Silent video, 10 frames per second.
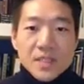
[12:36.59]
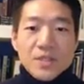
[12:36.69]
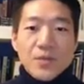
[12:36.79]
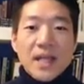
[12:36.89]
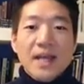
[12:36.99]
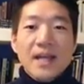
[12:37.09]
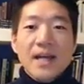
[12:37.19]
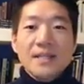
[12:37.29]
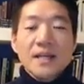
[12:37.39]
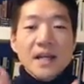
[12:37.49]
So with that,
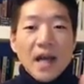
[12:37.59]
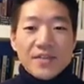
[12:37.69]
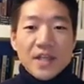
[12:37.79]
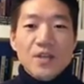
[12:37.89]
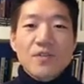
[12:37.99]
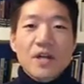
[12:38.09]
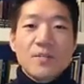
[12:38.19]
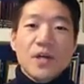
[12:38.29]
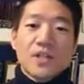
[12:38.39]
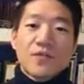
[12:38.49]
guys, I thank you very
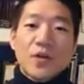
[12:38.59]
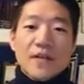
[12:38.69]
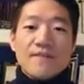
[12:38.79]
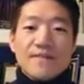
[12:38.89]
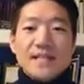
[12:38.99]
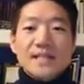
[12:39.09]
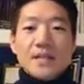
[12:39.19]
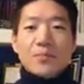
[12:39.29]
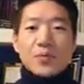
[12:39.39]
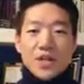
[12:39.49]
much for
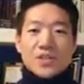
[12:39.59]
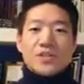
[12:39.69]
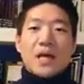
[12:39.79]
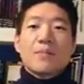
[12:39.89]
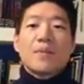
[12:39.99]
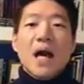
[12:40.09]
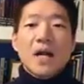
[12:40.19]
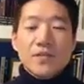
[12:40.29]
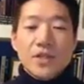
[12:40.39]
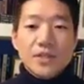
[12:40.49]
investing precious time
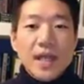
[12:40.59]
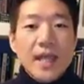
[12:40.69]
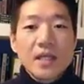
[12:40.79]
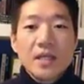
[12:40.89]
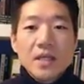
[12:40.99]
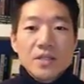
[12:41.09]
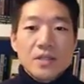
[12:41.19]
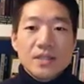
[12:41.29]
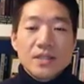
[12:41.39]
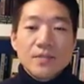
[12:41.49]
out of your day to
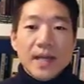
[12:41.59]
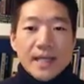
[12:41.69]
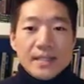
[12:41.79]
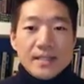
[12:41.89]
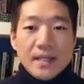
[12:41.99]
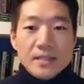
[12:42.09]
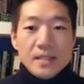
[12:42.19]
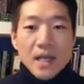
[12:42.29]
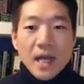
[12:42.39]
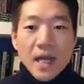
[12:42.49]
listen to my insights.
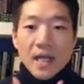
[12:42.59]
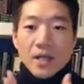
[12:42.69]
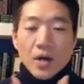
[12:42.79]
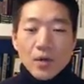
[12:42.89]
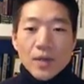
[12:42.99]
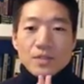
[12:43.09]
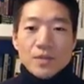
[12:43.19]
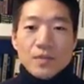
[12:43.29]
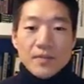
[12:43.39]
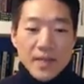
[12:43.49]
I always do
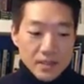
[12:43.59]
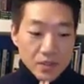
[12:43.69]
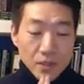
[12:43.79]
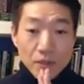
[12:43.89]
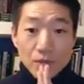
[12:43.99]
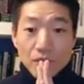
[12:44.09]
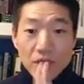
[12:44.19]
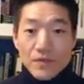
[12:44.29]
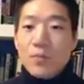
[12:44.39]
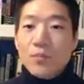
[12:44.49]
my best to
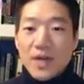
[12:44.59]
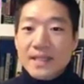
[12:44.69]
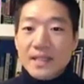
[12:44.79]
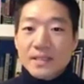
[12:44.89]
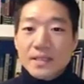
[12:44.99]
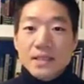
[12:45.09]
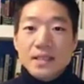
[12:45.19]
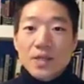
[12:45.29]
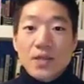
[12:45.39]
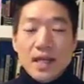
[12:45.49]
give you practical things
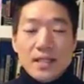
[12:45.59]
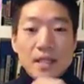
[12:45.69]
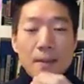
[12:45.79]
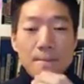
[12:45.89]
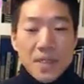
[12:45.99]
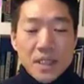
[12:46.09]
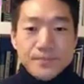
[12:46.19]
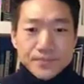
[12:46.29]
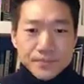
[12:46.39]
that you guys can put